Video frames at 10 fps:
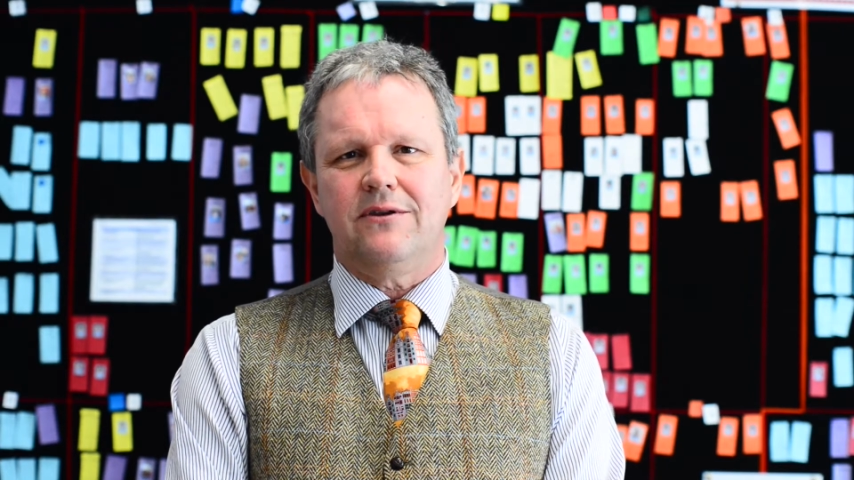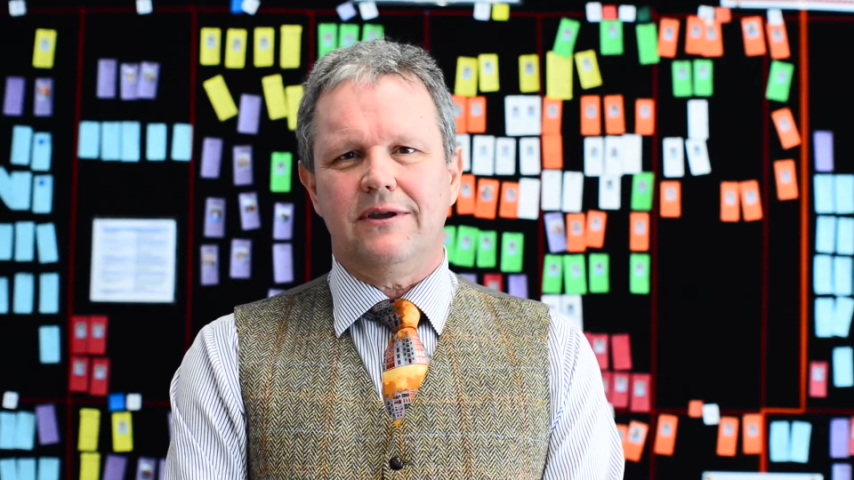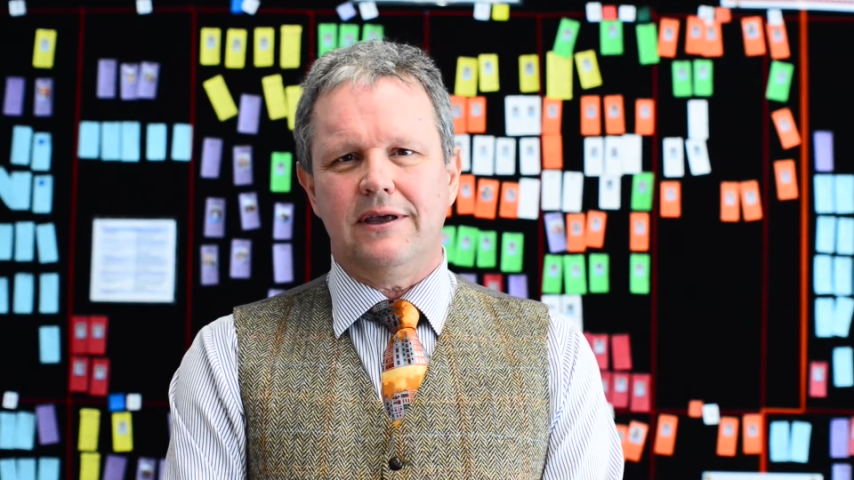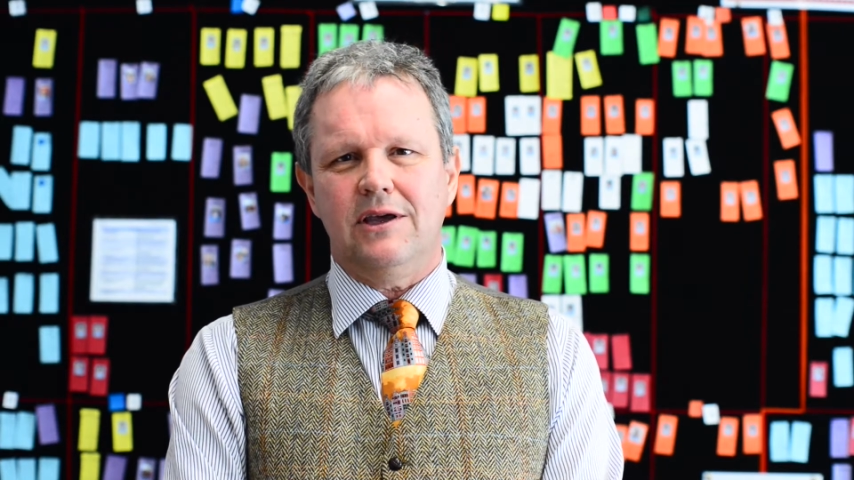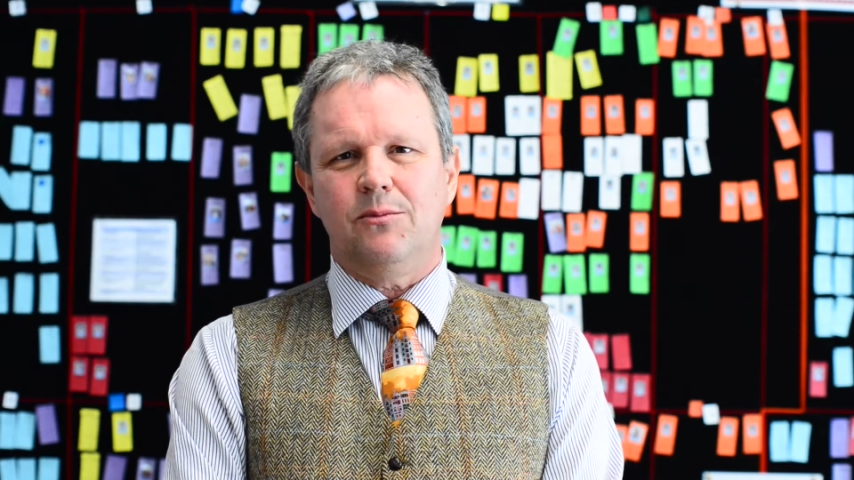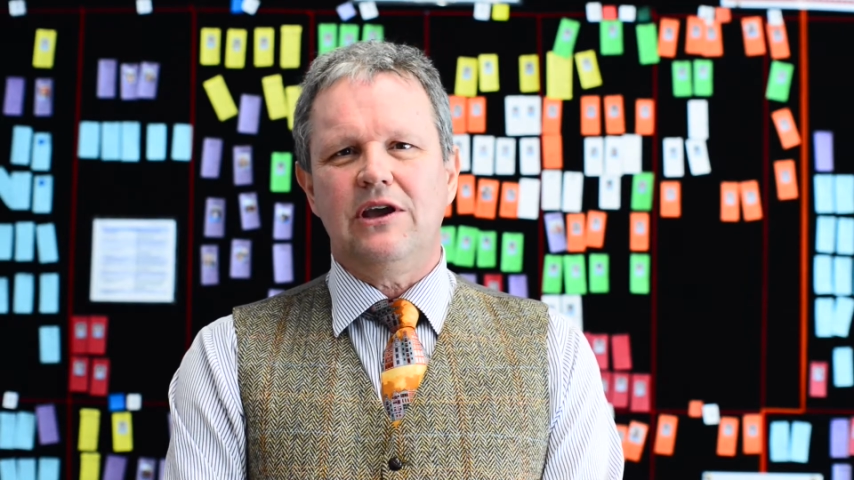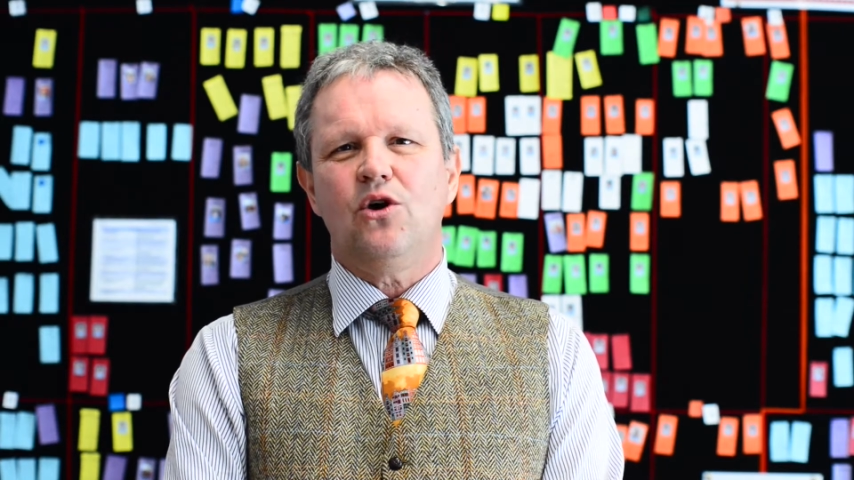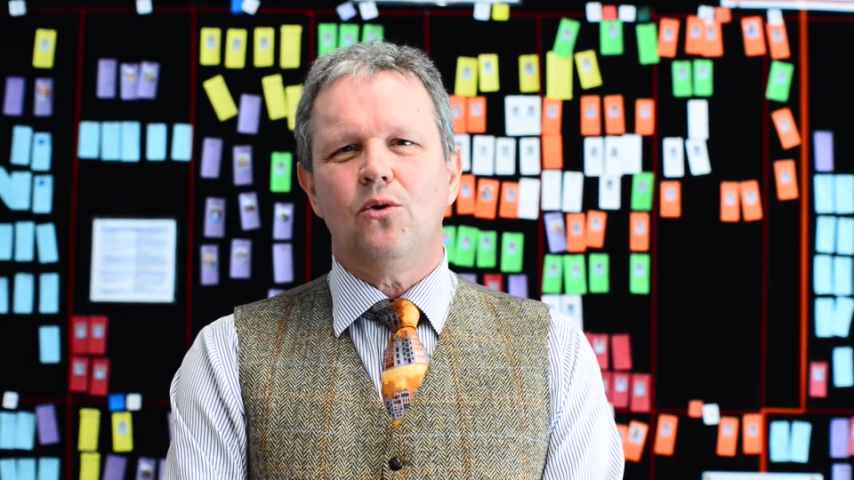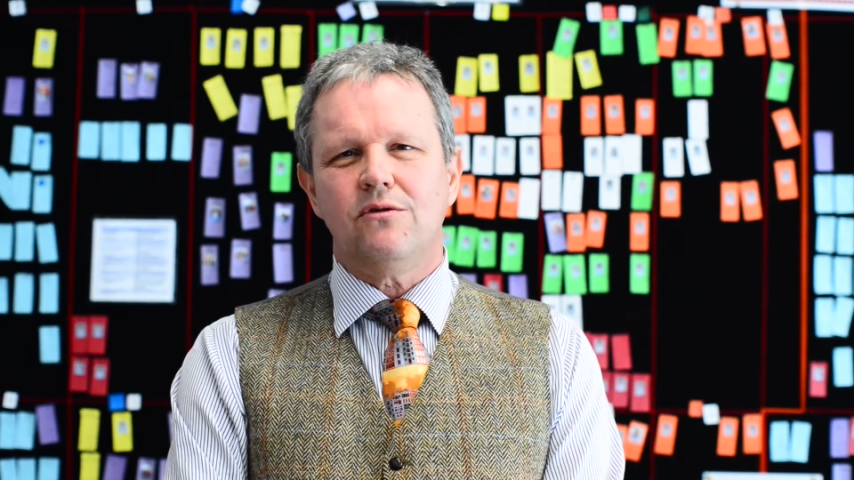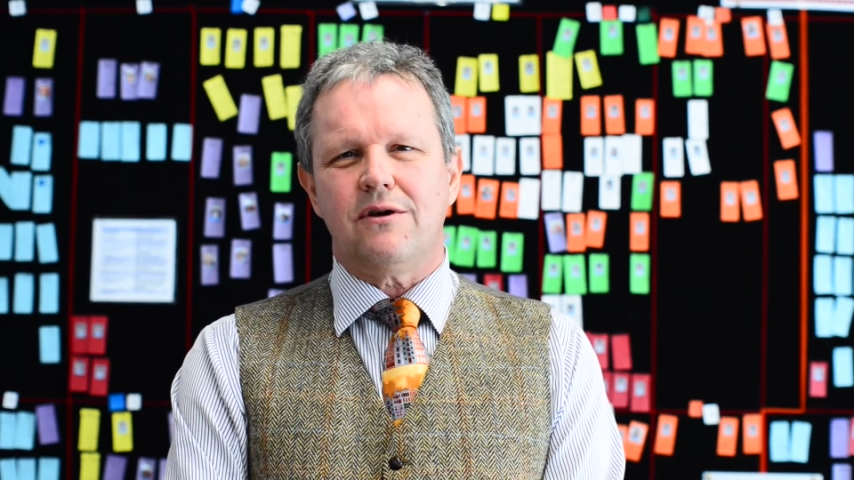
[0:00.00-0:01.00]
to here
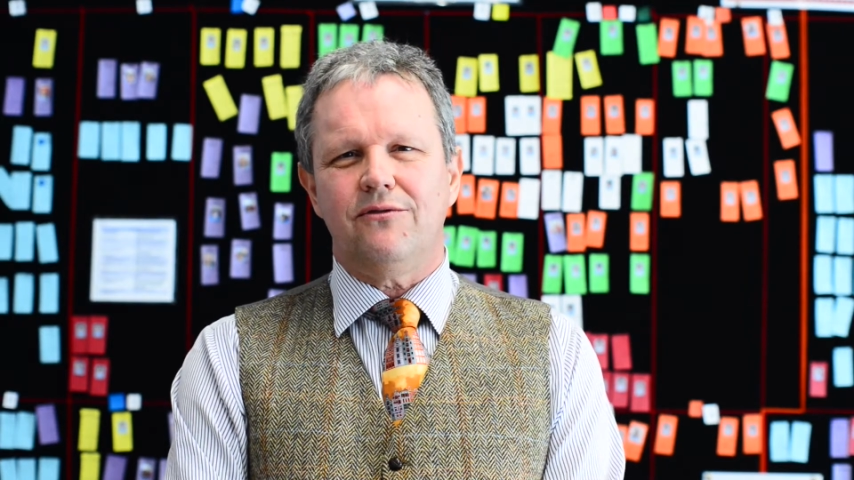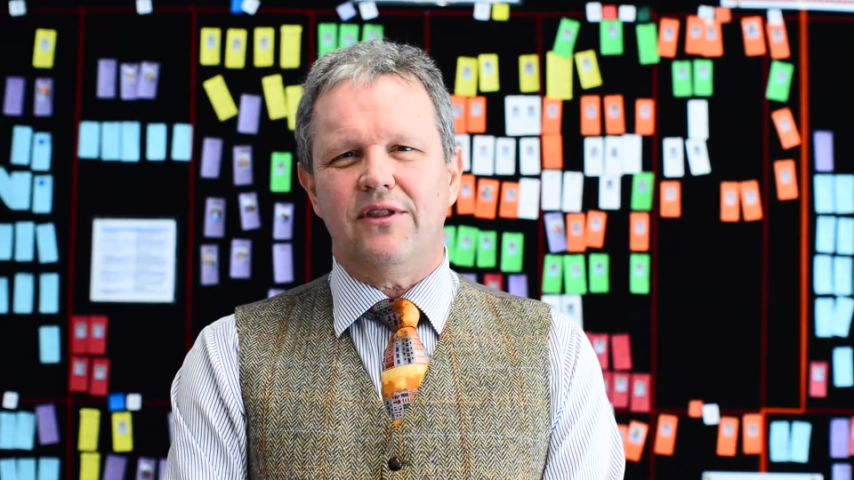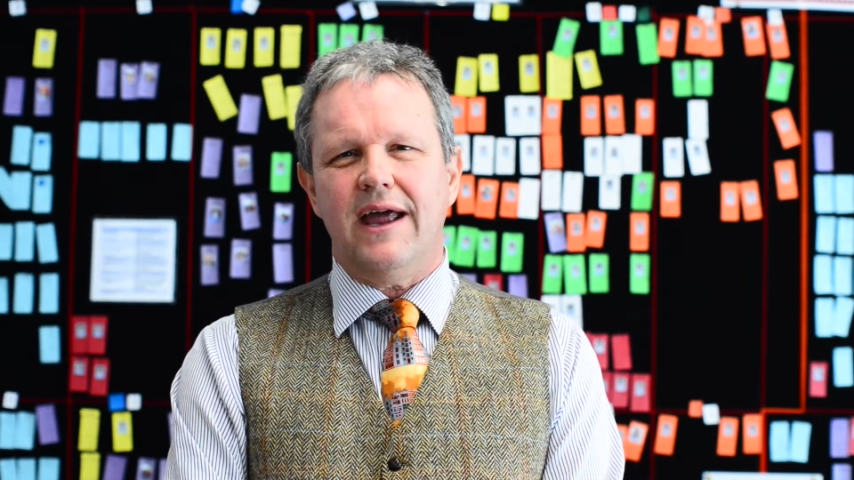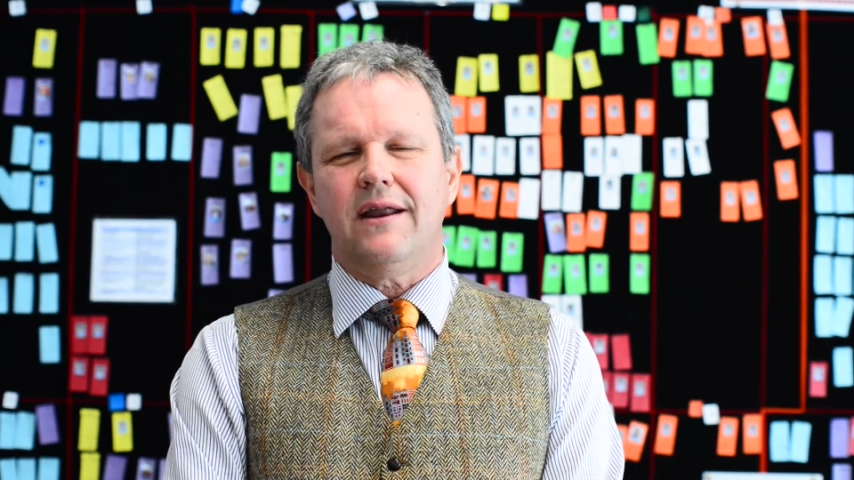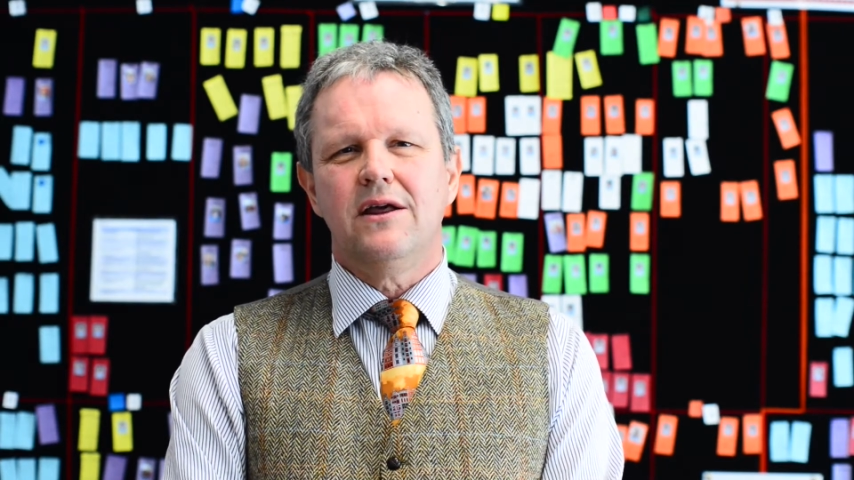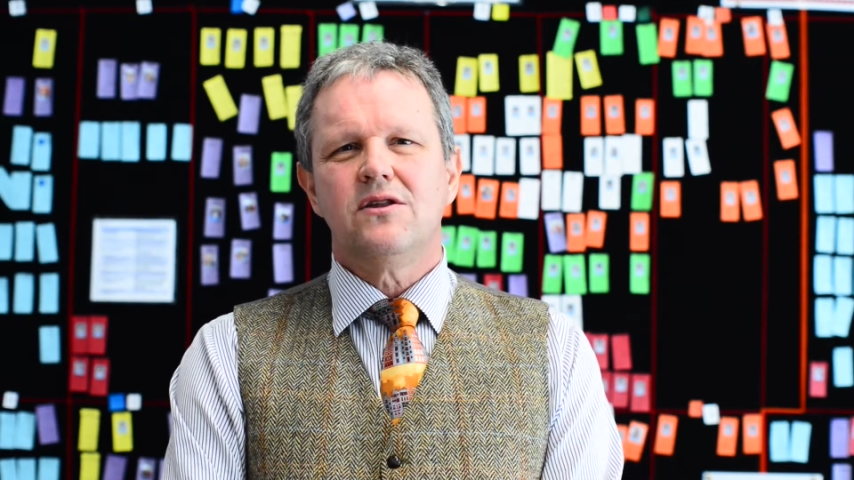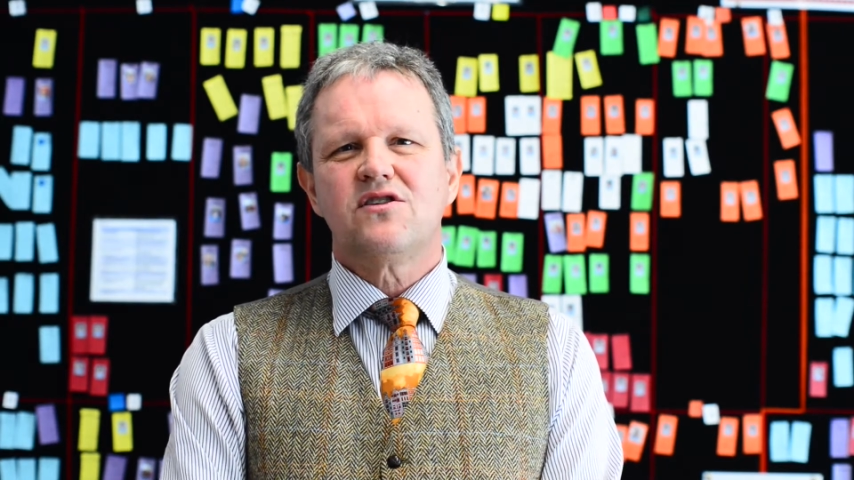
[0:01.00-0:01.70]
because of that